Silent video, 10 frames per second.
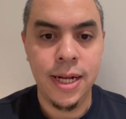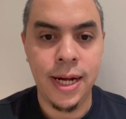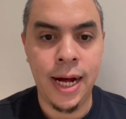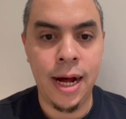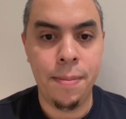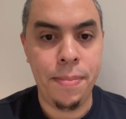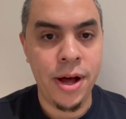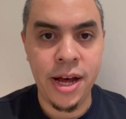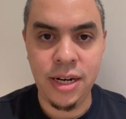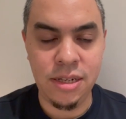
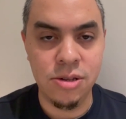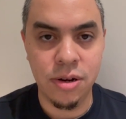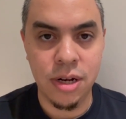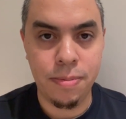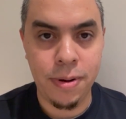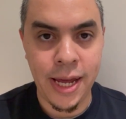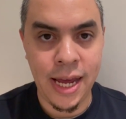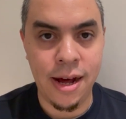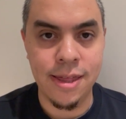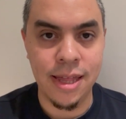Purdy's not going to
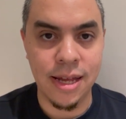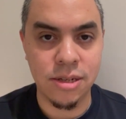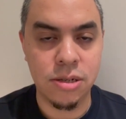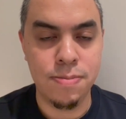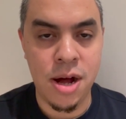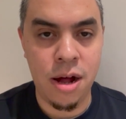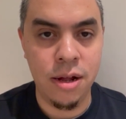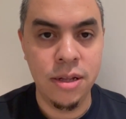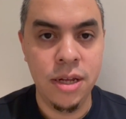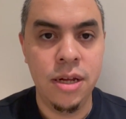play. I think that's
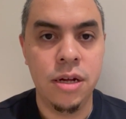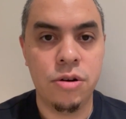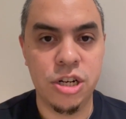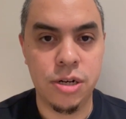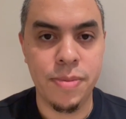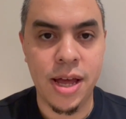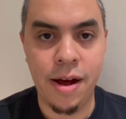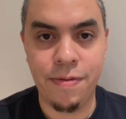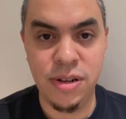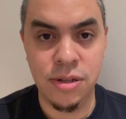smart. Christian
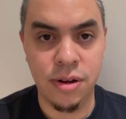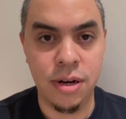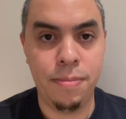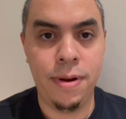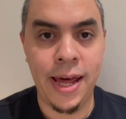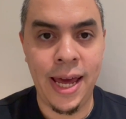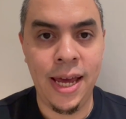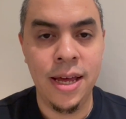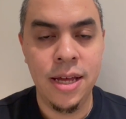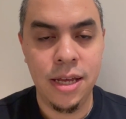McCaffrey's not going to
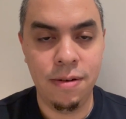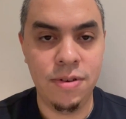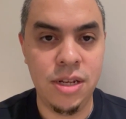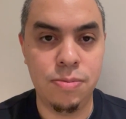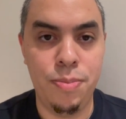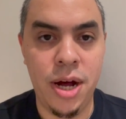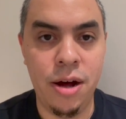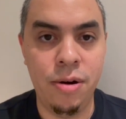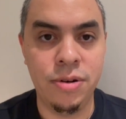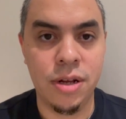play, given his
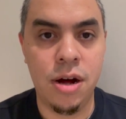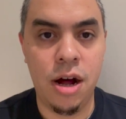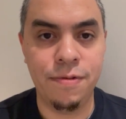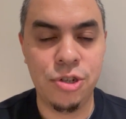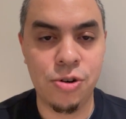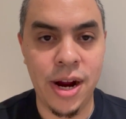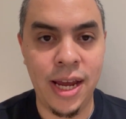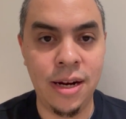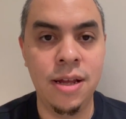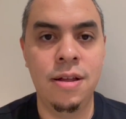mild calf
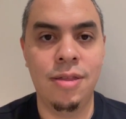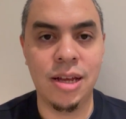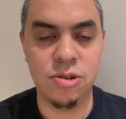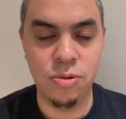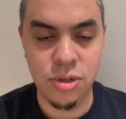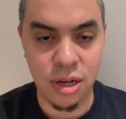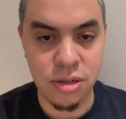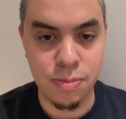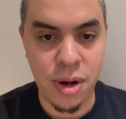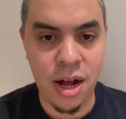strain. That's also
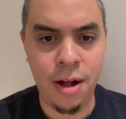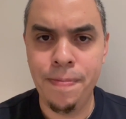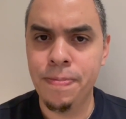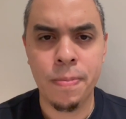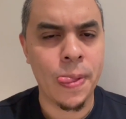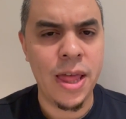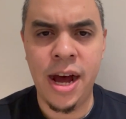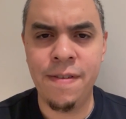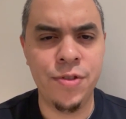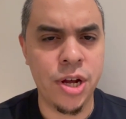smart.
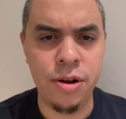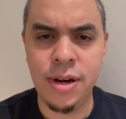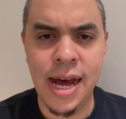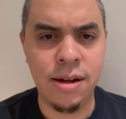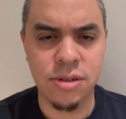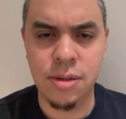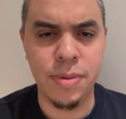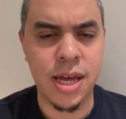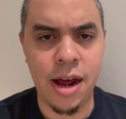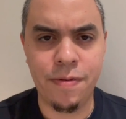I have no doubts that
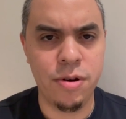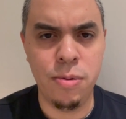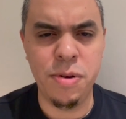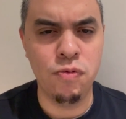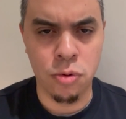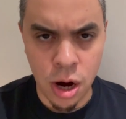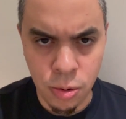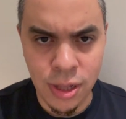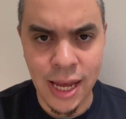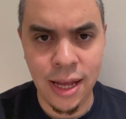McCaffrey will be
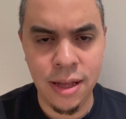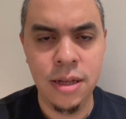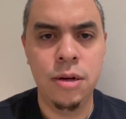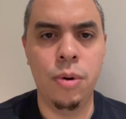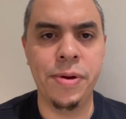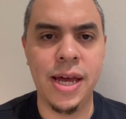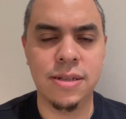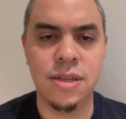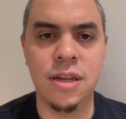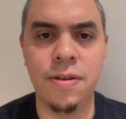rolling when we get
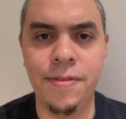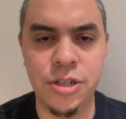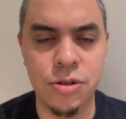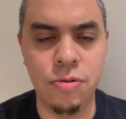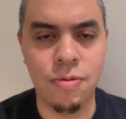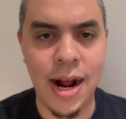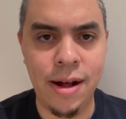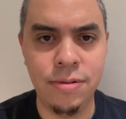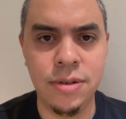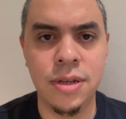to the divisional
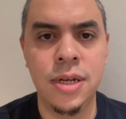round.